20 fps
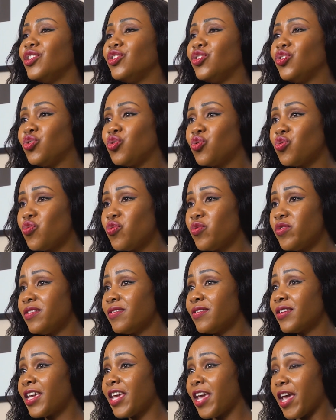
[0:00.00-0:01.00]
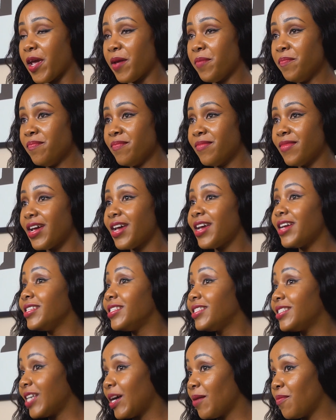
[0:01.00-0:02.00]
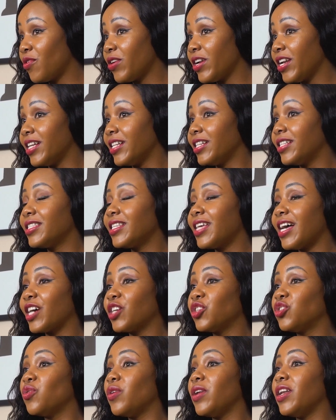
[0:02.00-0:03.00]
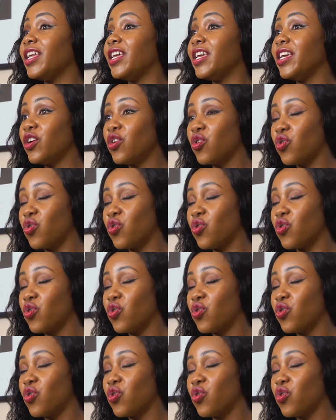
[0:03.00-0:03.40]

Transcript: June came and someone else actually